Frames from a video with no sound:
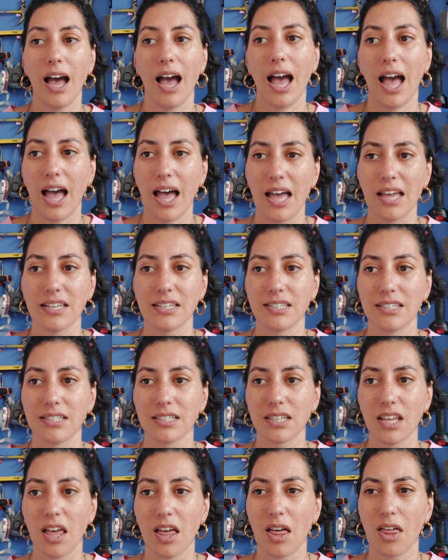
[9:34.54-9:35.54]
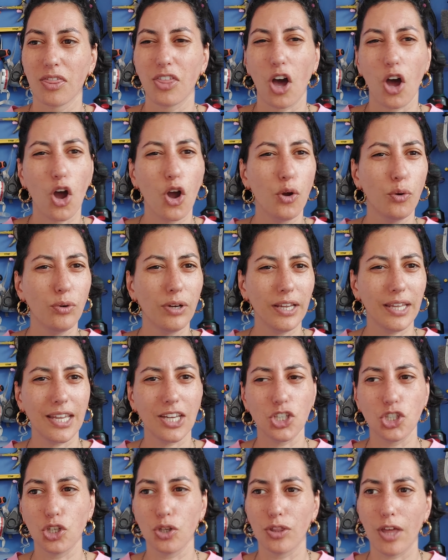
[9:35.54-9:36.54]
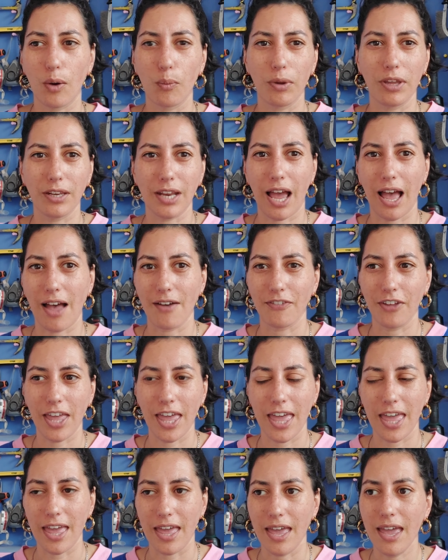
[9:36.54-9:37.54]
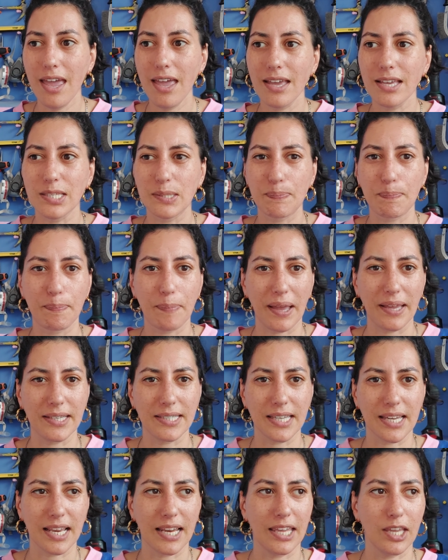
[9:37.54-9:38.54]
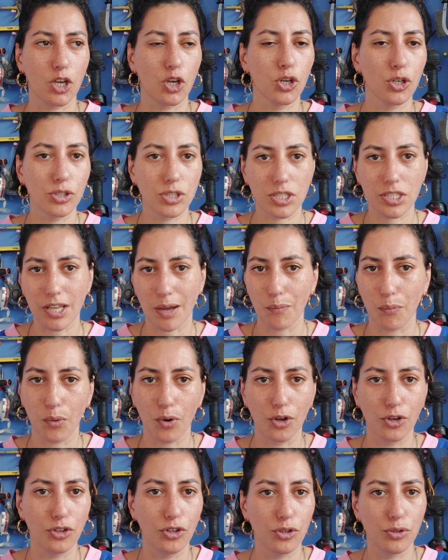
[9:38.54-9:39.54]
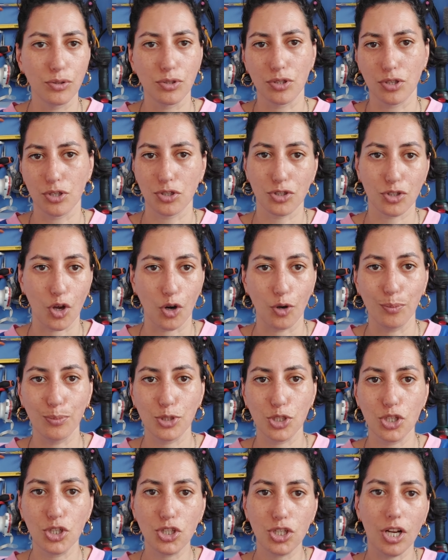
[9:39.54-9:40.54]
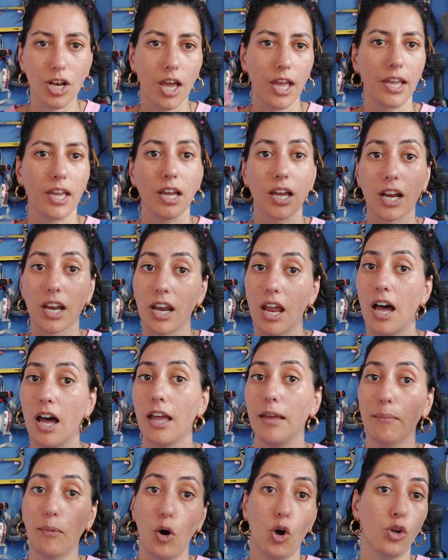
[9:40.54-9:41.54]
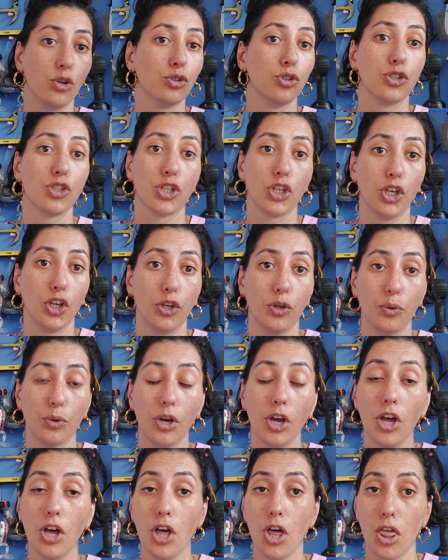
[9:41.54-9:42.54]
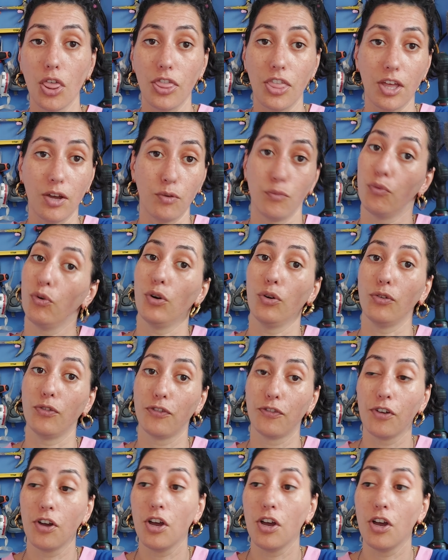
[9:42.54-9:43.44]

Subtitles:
and the only issue that we'd have here is basically, could someone use the sculpture to like climb onto the roof?